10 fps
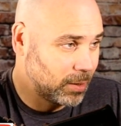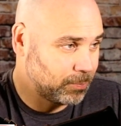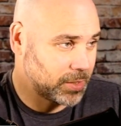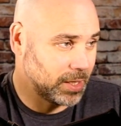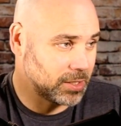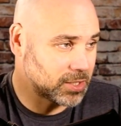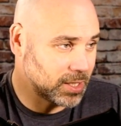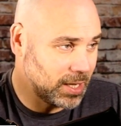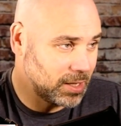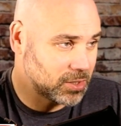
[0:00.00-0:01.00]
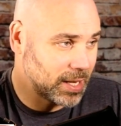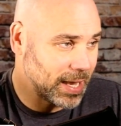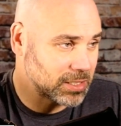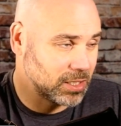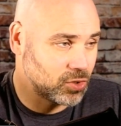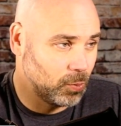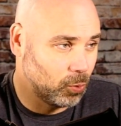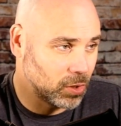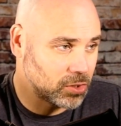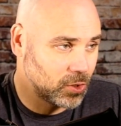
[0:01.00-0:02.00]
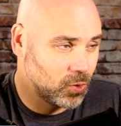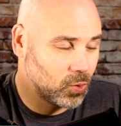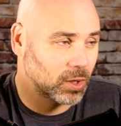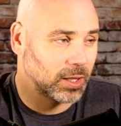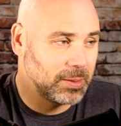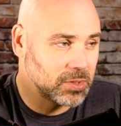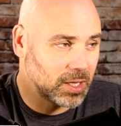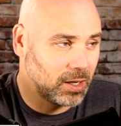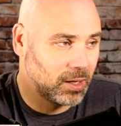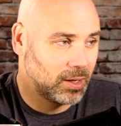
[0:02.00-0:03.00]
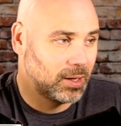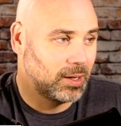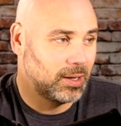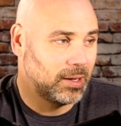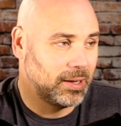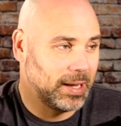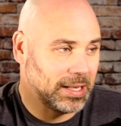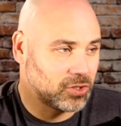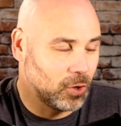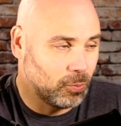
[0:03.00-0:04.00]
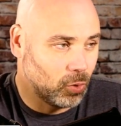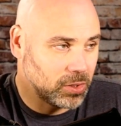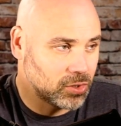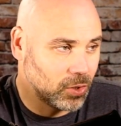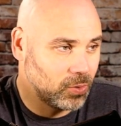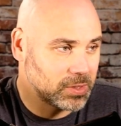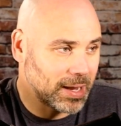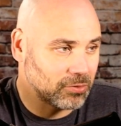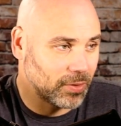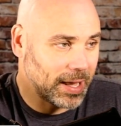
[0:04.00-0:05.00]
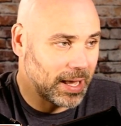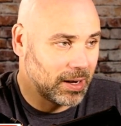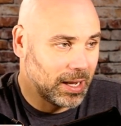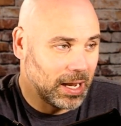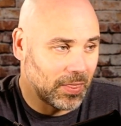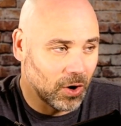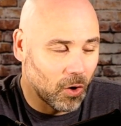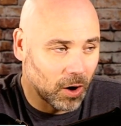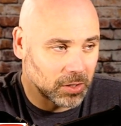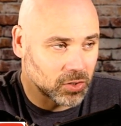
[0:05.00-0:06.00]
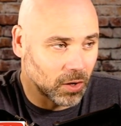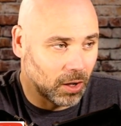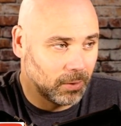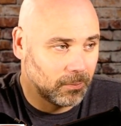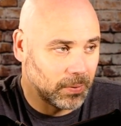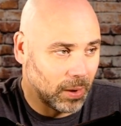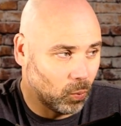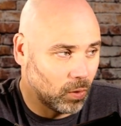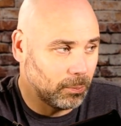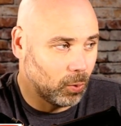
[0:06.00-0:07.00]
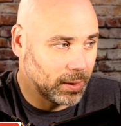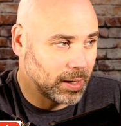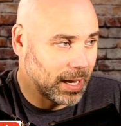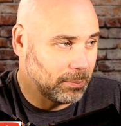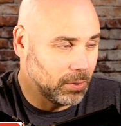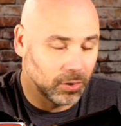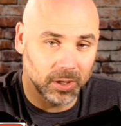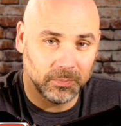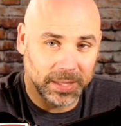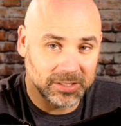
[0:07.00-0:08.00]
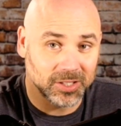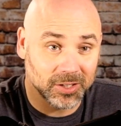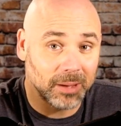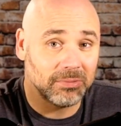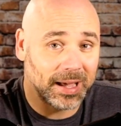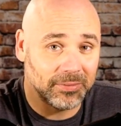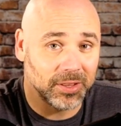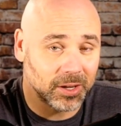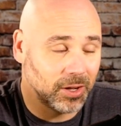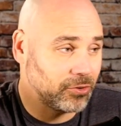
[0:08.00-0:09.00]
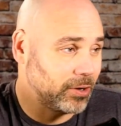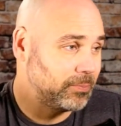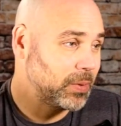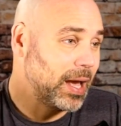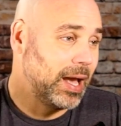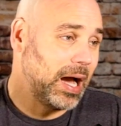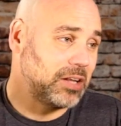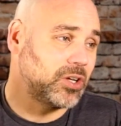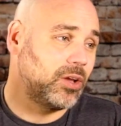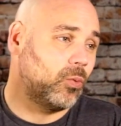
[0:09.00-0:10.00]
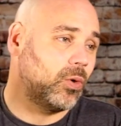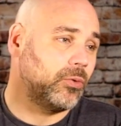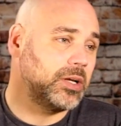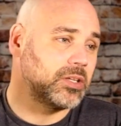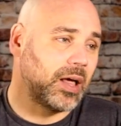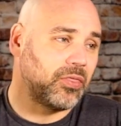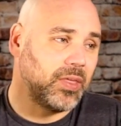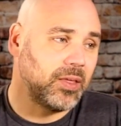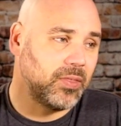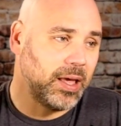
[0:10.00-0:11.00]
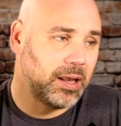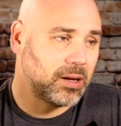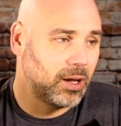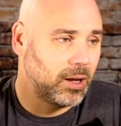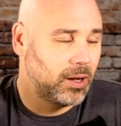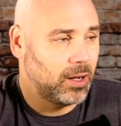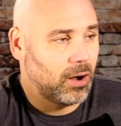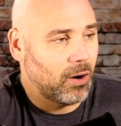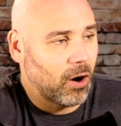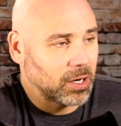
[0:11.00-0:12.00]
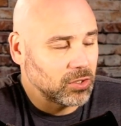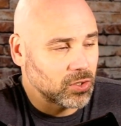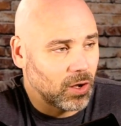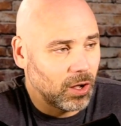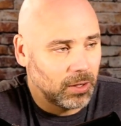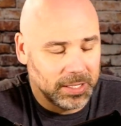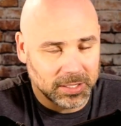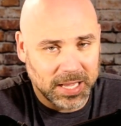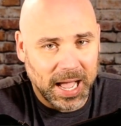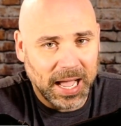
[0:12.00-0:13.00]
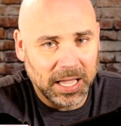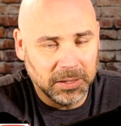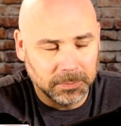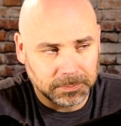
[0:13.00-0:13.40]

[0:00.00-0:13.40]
Tennessee is next at 2.2. Clemson at 2.2 is after that. And then Arkansas at 1.9 million. That's the top five in the country. I tell you one reason I think that Arkansas is high,